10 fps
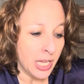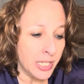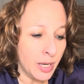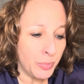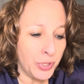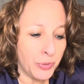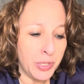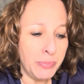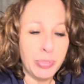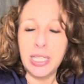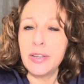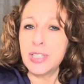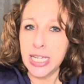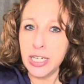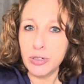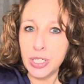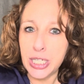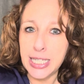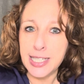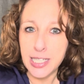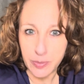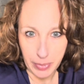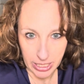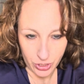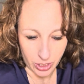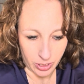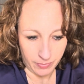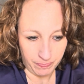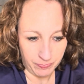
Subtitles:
Number 3, believes he or she is special